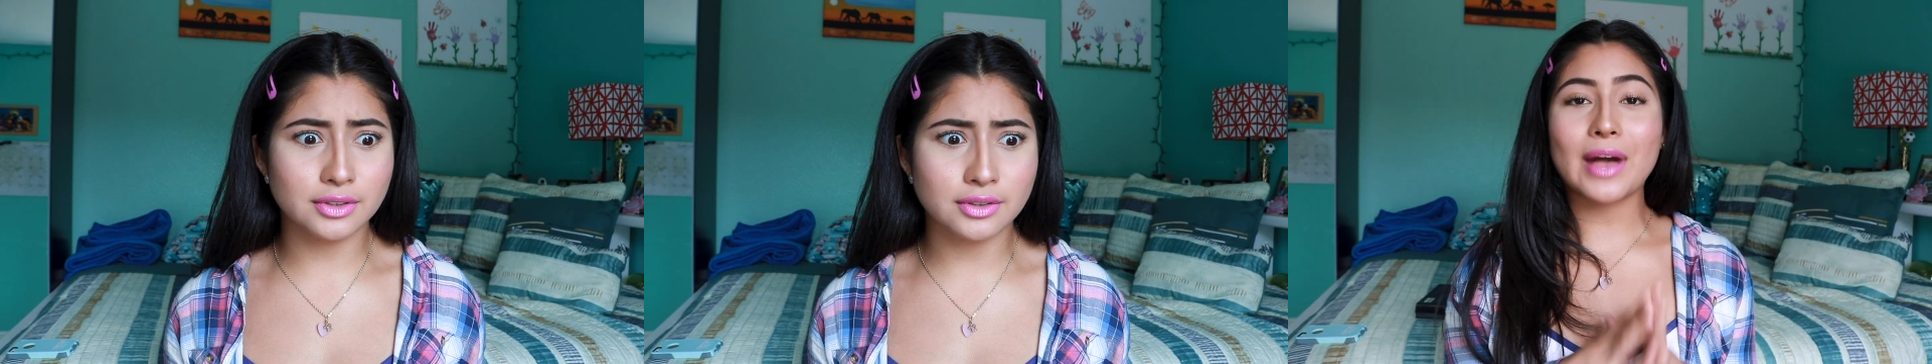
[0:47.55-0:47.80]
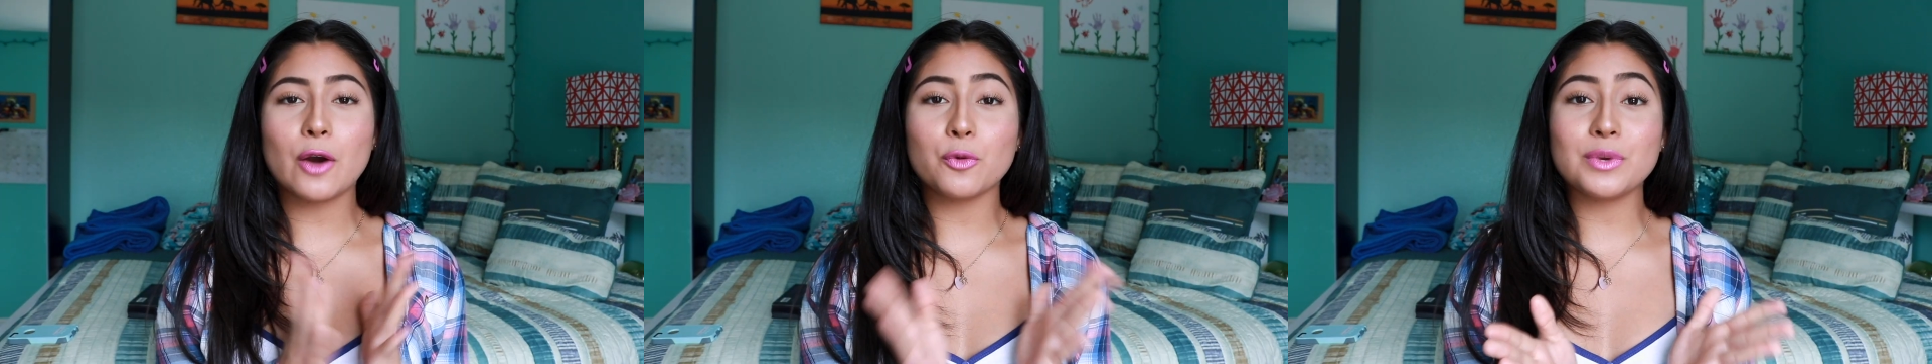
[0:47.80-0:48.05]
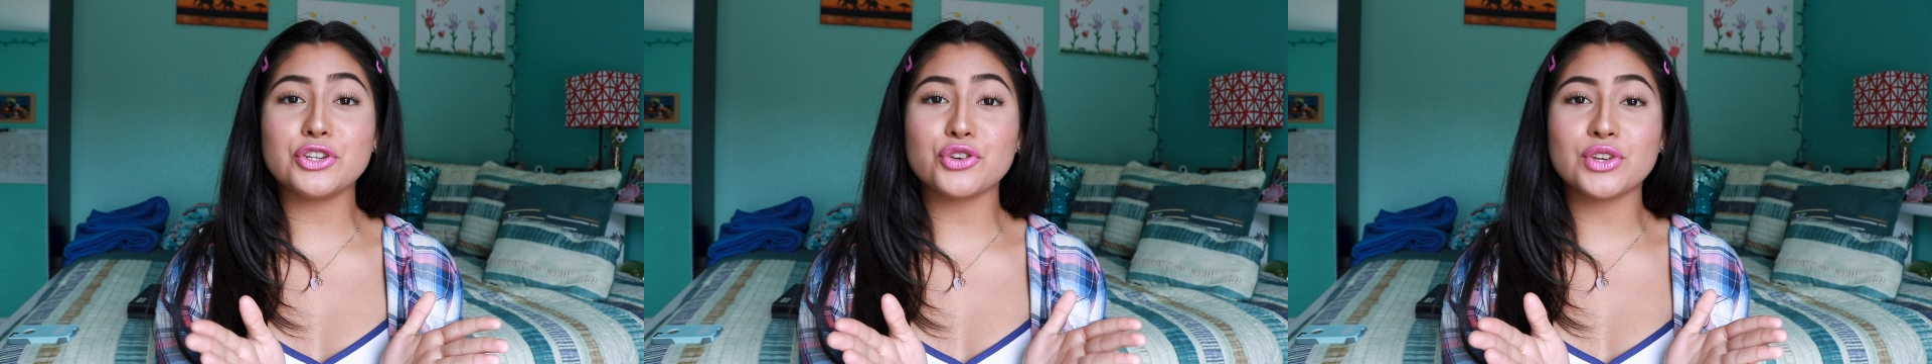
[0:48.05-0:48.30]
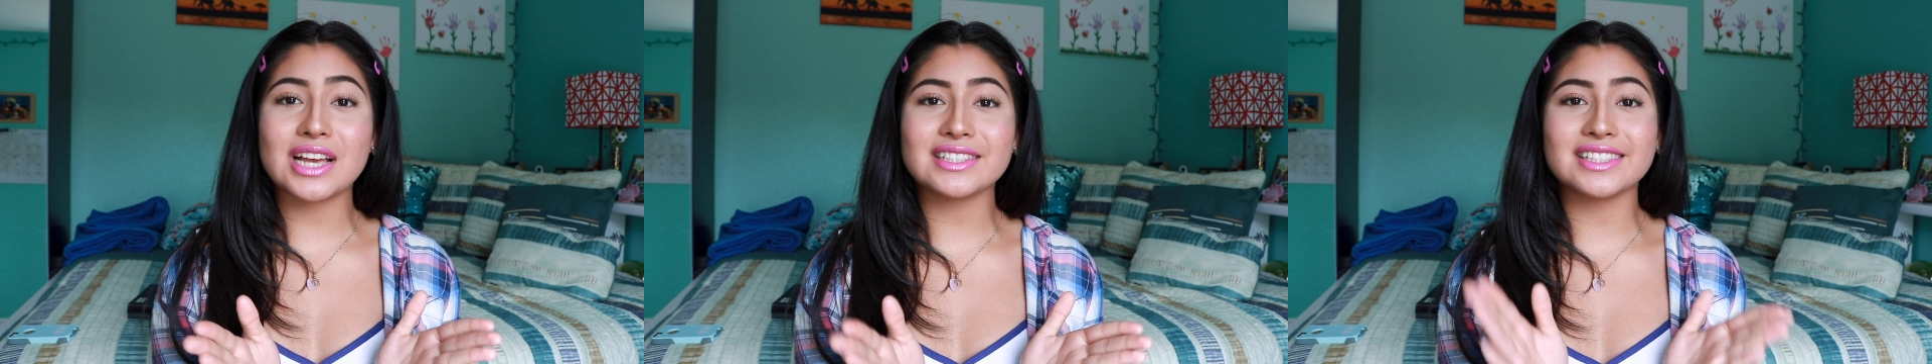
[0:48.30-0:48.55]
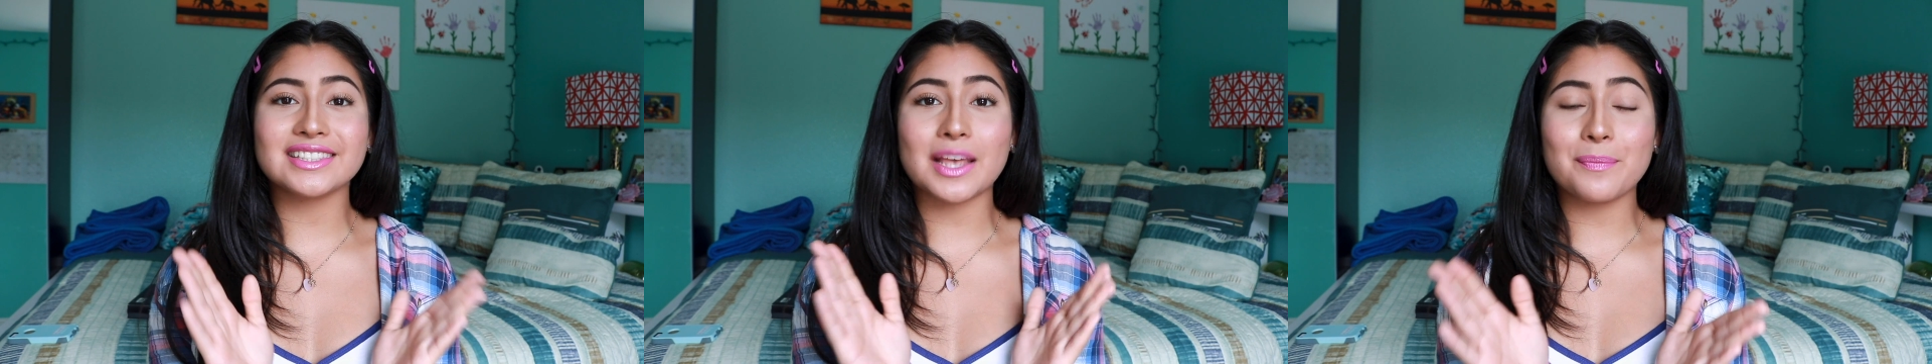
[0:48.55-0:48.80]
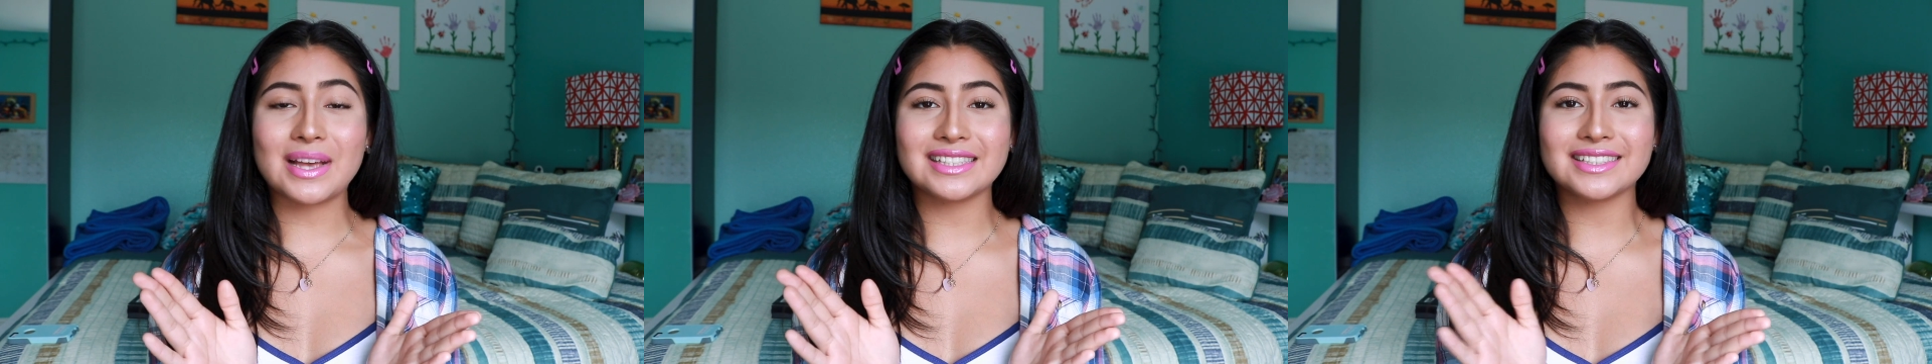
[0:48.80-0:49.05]
I will be showing you guys a
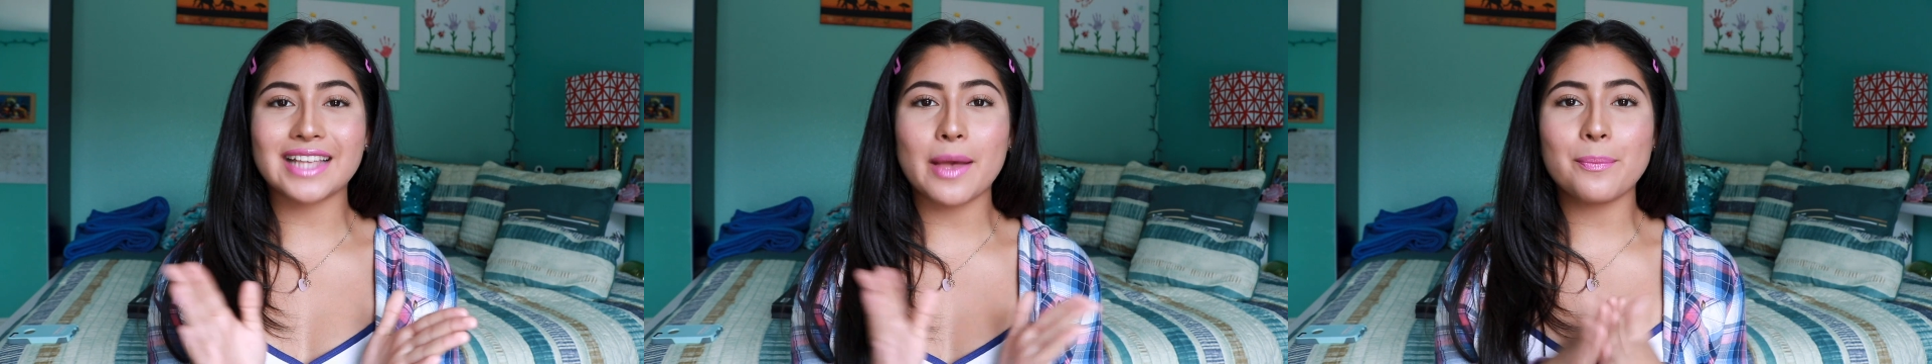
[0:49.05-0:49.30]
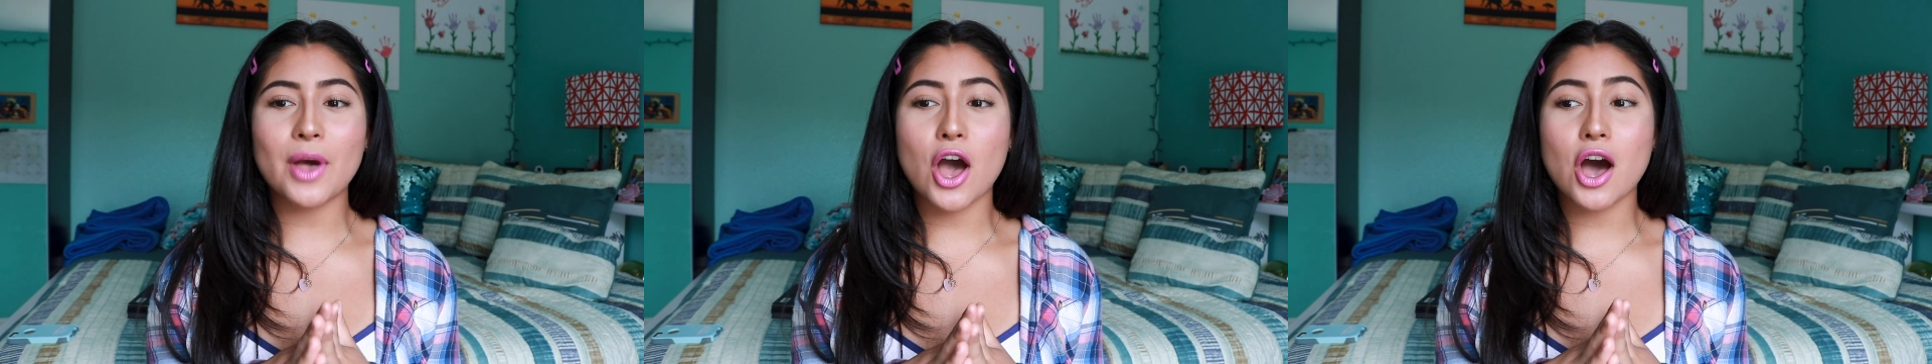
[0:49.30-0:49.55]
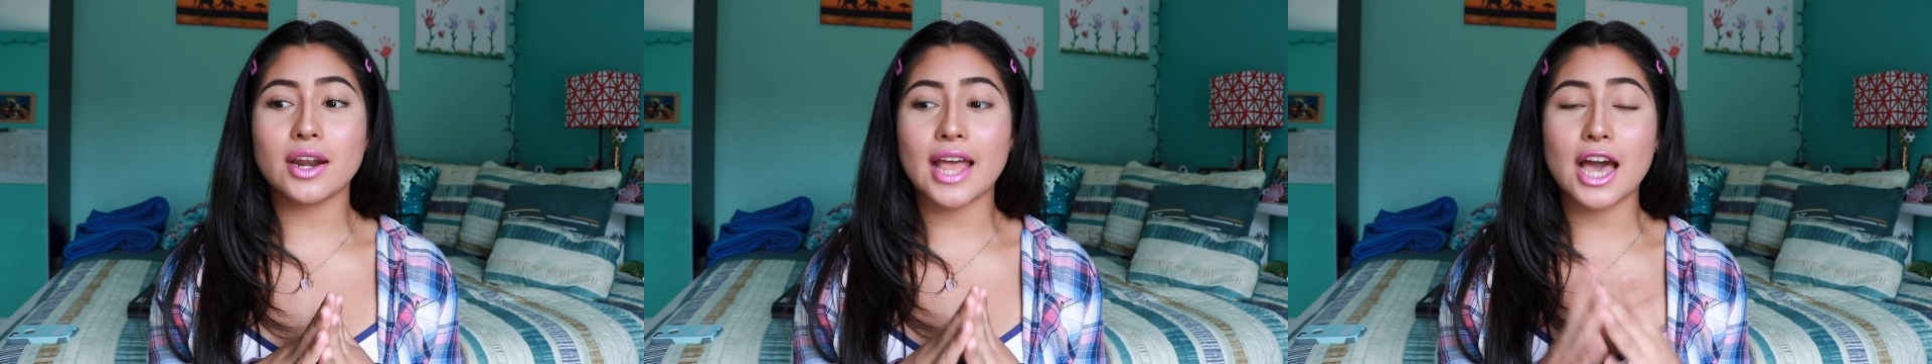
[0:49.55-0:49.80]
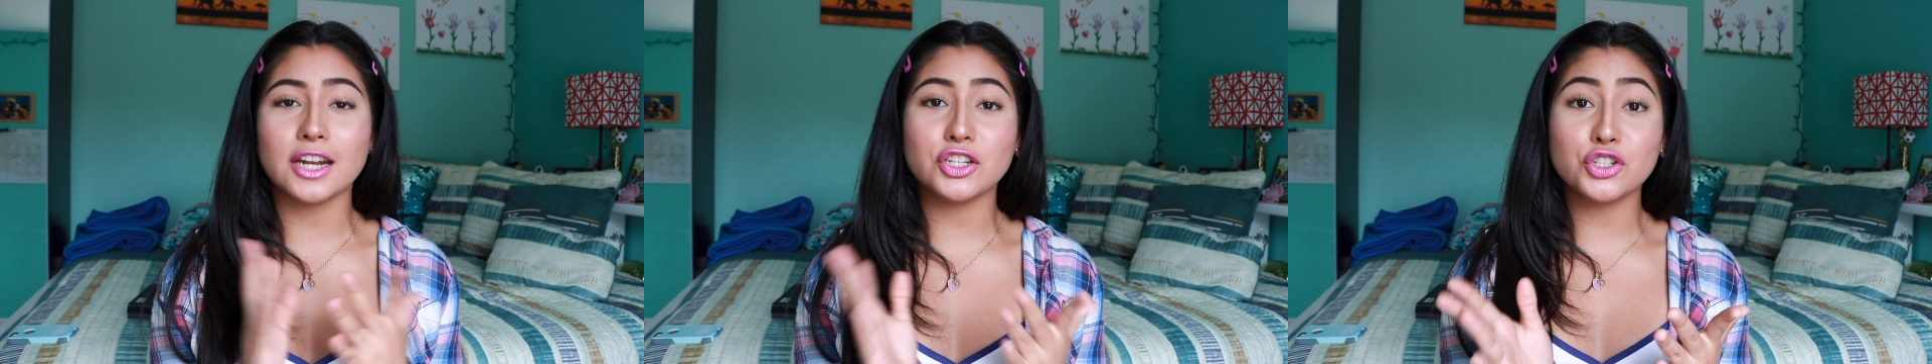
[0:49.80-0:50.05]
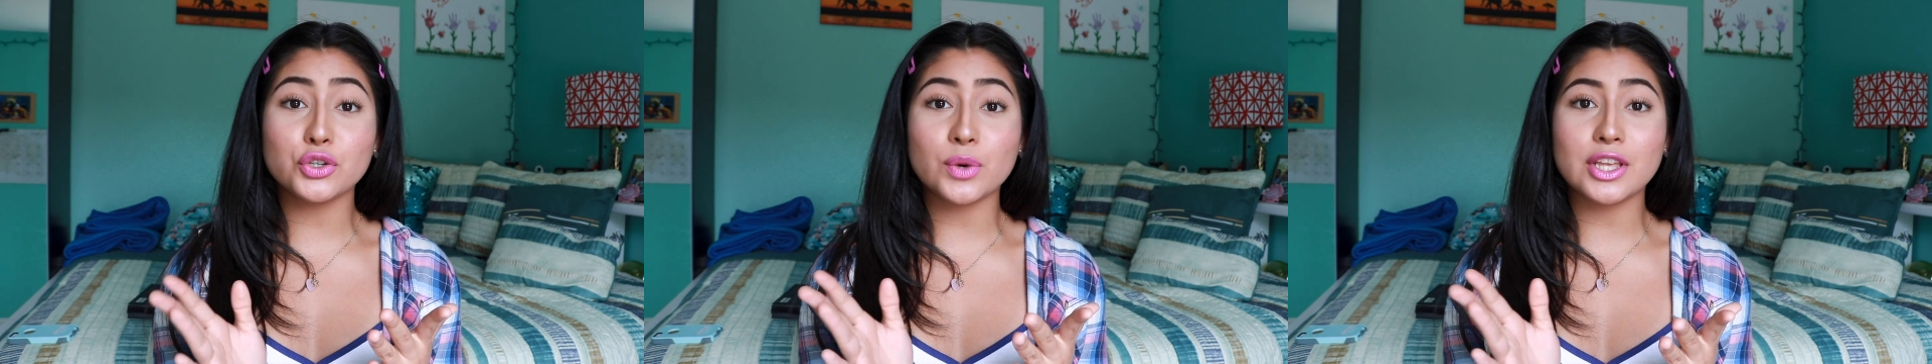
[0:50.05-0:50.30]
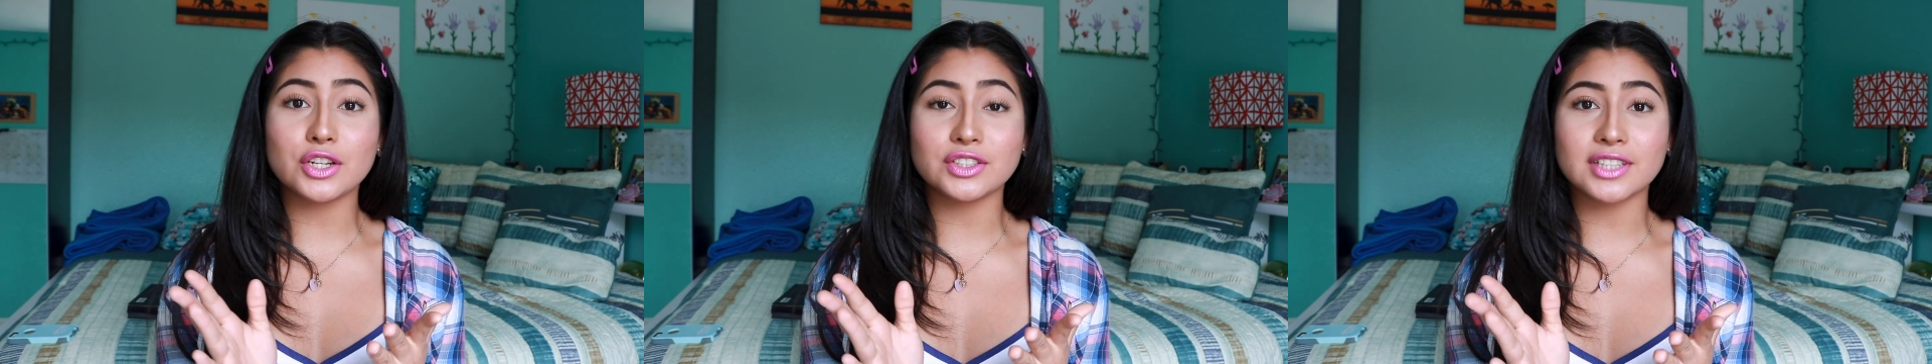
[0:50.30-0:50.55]
step-by-step on how to do
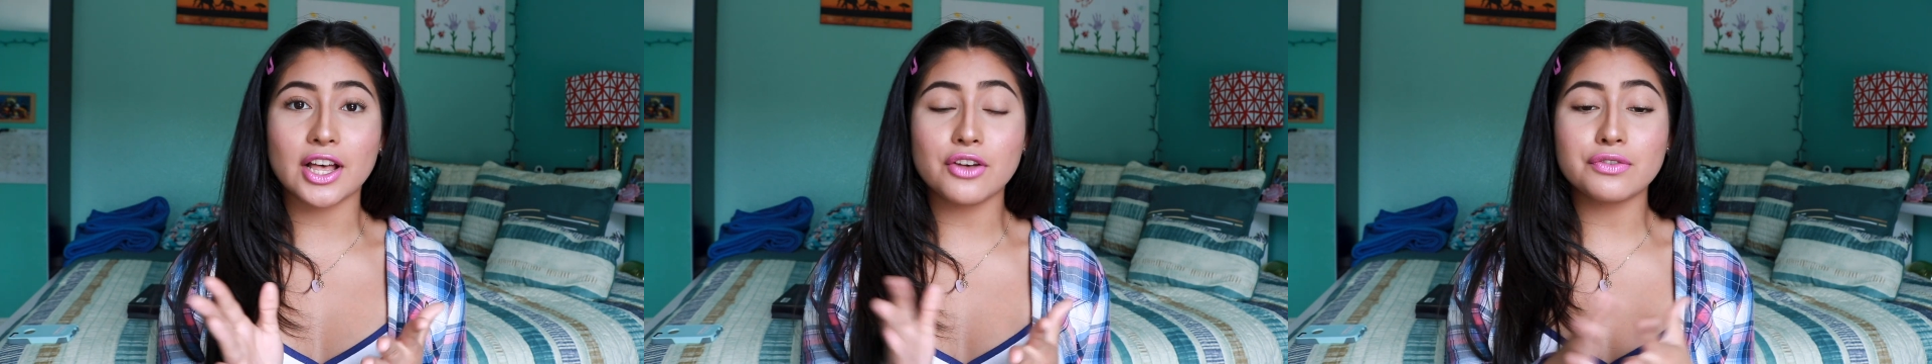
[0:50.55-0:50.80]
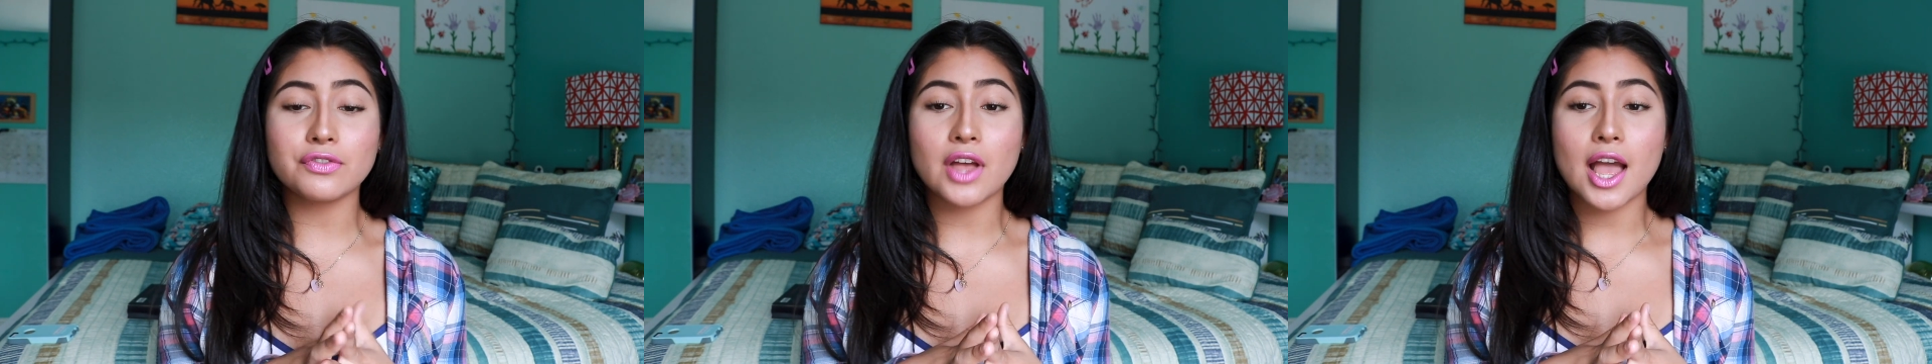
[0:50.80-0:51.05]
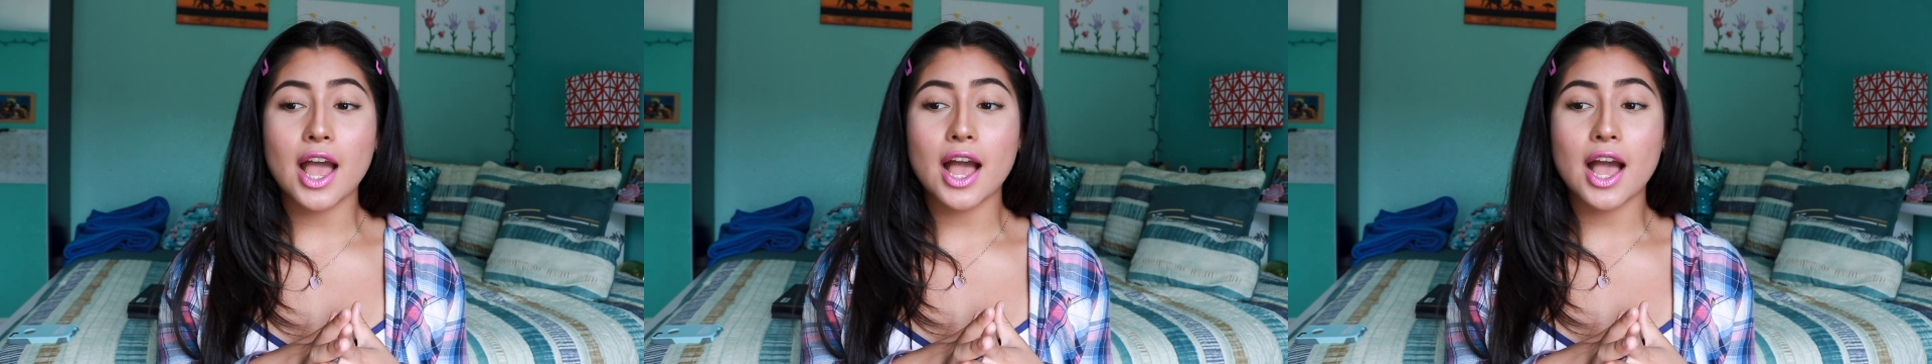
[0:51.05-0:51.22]
it yourself.